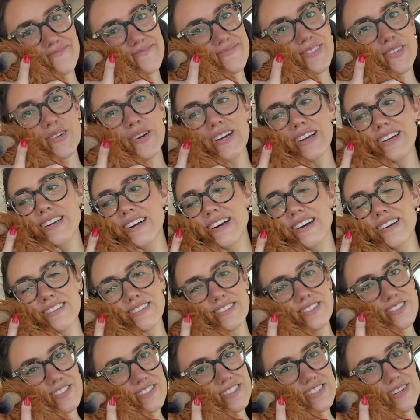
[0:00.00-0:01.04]
Oh my God, a
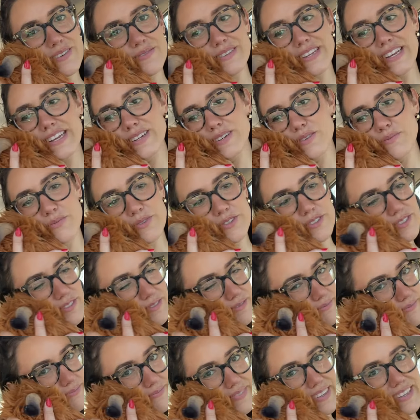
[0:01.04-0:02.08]
little stuffed
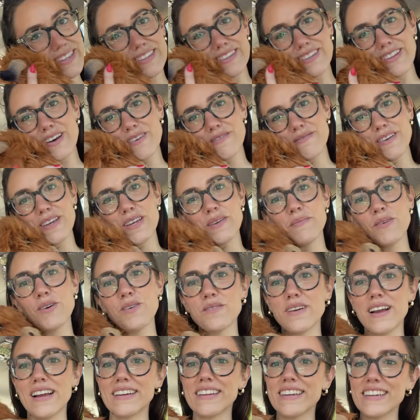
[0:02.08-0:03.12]
animal. I love him
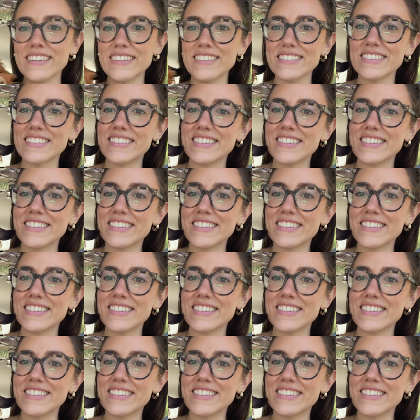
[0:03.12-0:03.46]
already.